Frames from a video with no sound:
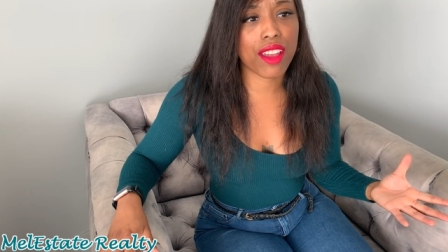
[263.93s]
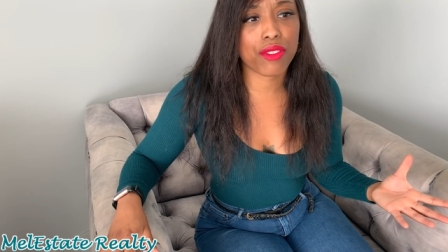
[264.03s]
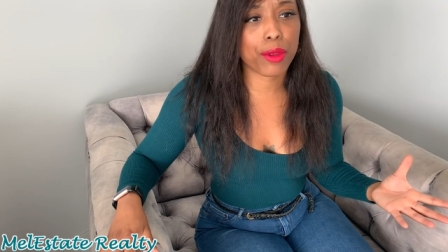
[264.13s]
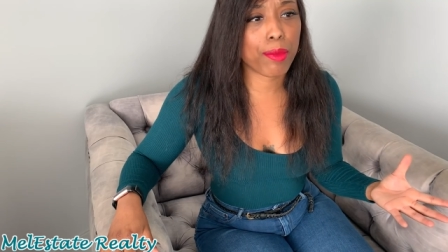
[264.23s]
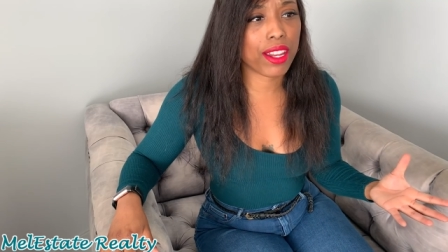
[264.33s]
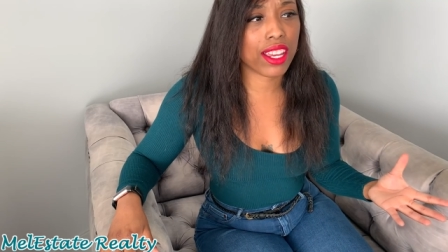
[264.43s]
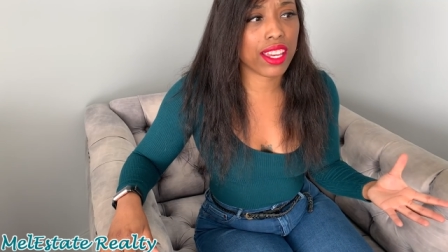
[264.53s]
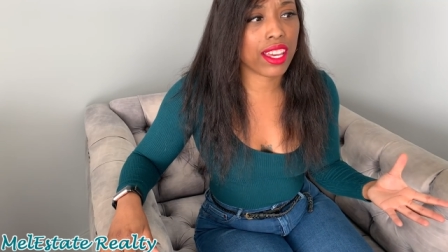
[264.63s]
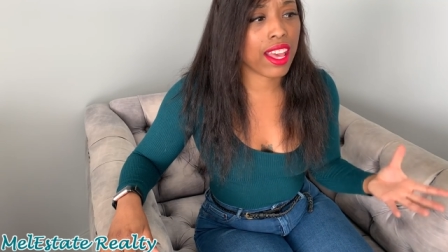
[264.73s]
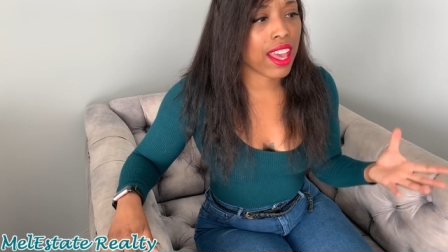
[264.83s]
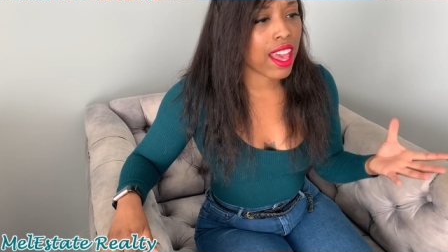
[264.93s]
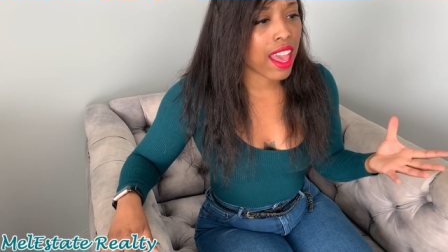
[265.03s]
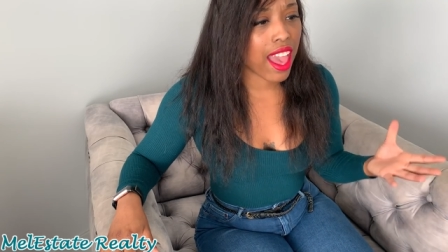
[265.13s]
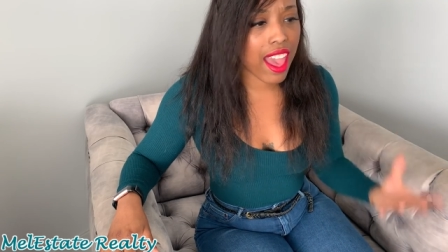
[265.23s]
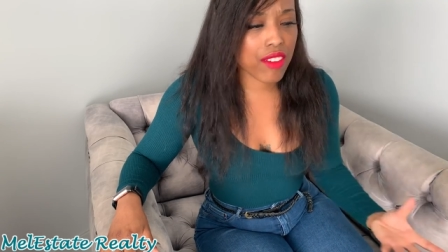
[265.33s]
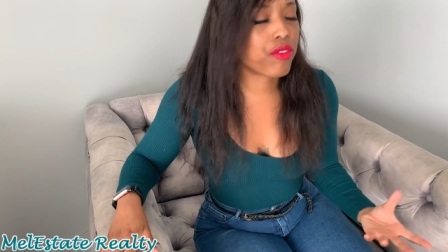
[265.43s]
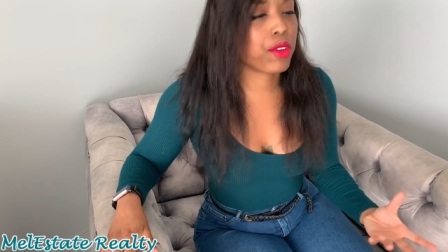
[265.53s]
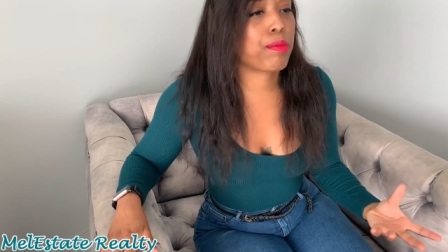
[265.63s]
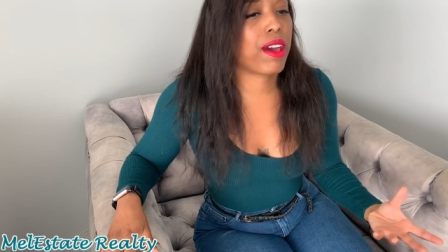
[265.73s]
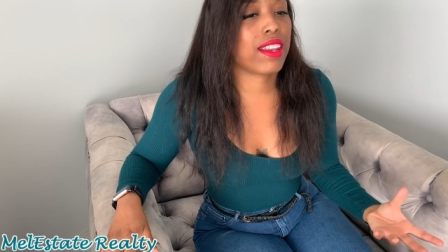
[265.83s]
Everybody
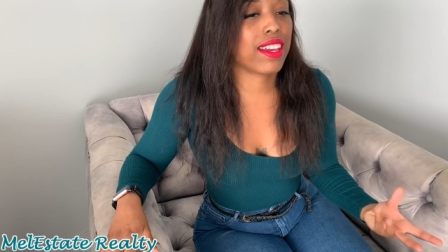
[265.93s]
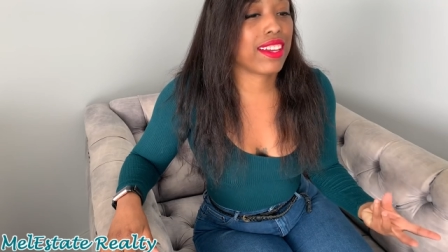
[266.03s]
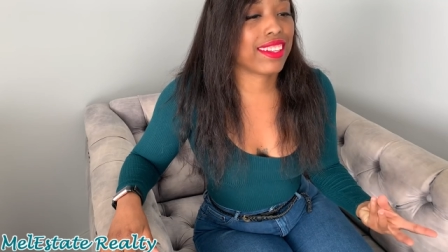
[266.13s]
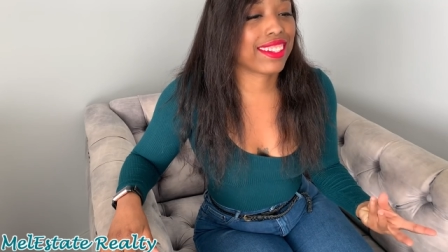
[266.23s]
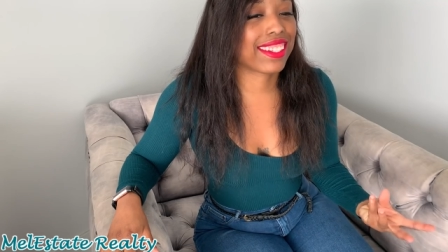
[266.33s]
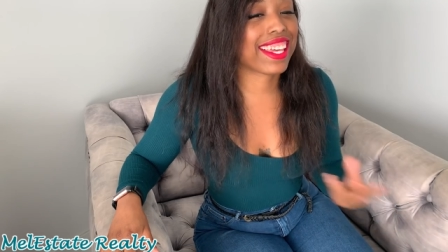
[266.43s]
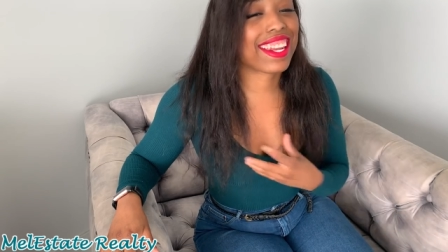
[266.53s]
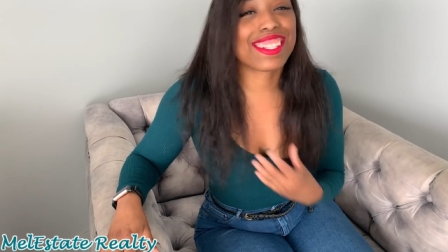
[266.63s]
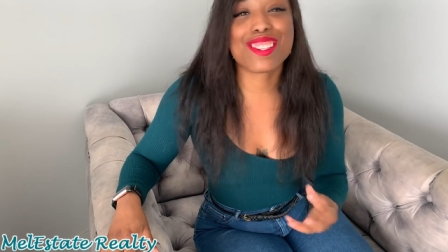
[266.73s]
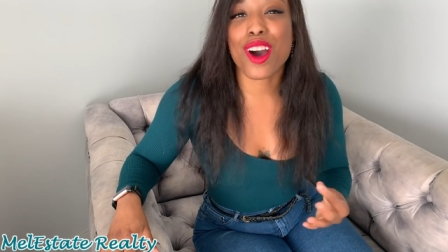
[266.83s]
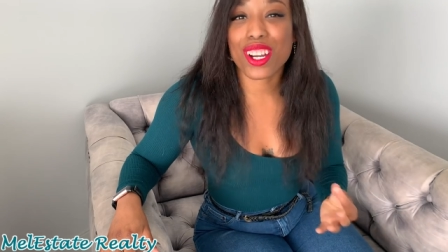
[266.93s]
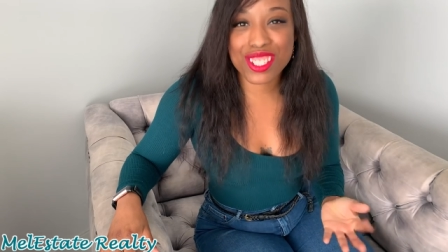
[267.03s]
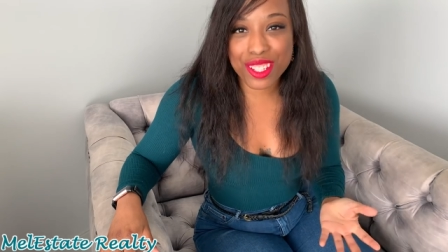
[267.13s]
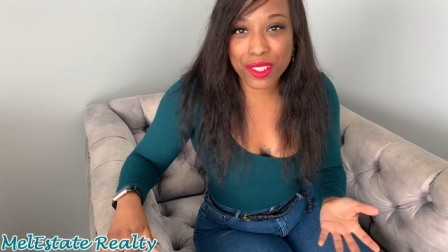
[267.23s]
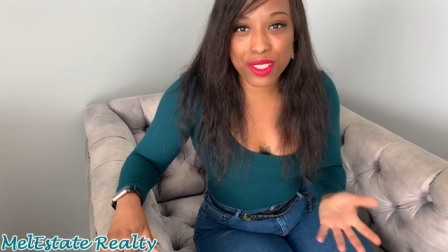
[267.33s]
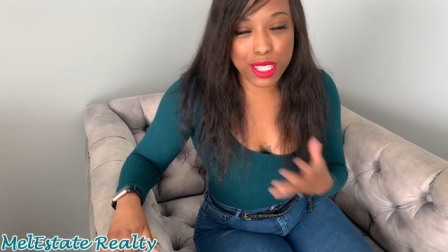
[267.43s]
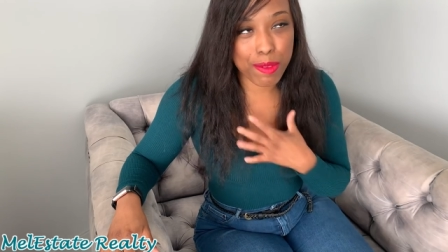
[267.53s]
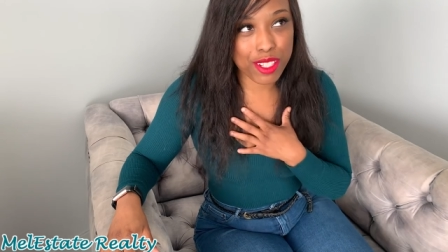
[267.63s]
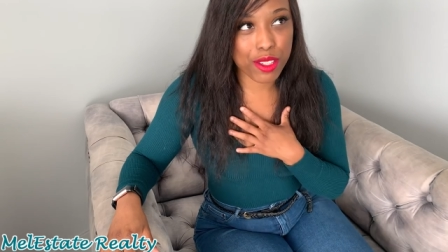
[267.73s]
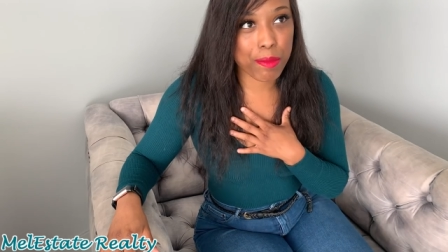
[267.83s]
everybody that I talk to,
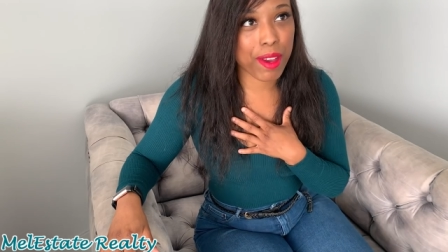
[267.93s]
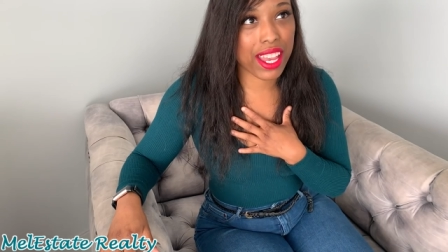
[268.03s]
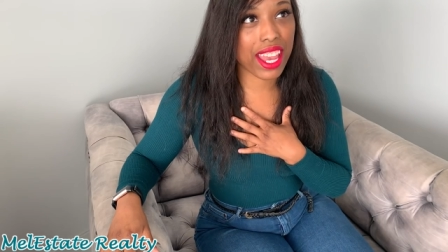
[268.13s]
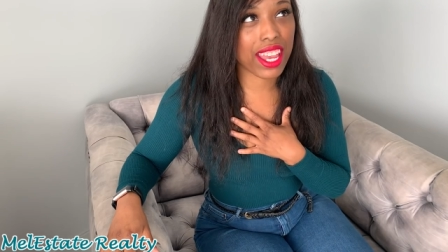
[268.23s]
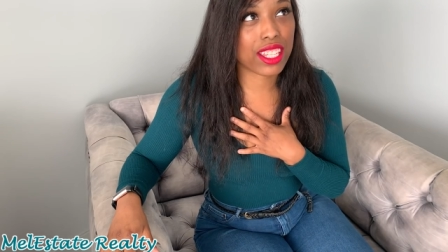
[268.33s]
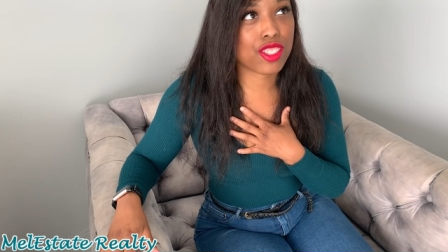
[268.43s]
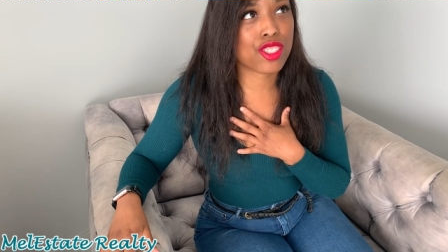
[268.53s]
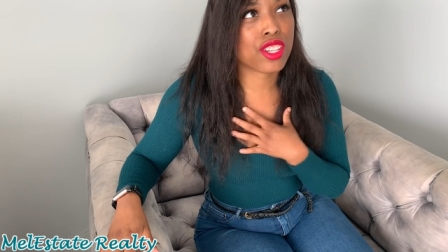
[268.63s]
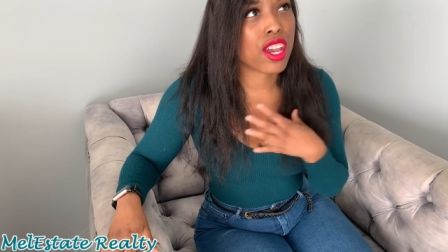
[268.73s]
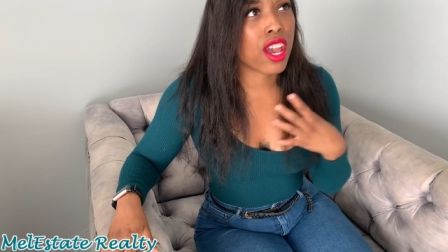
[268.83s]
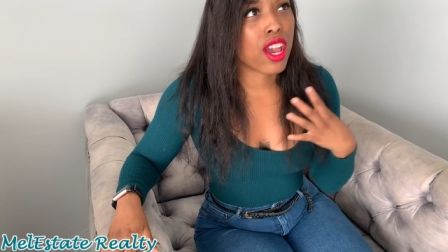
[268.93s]
especially my age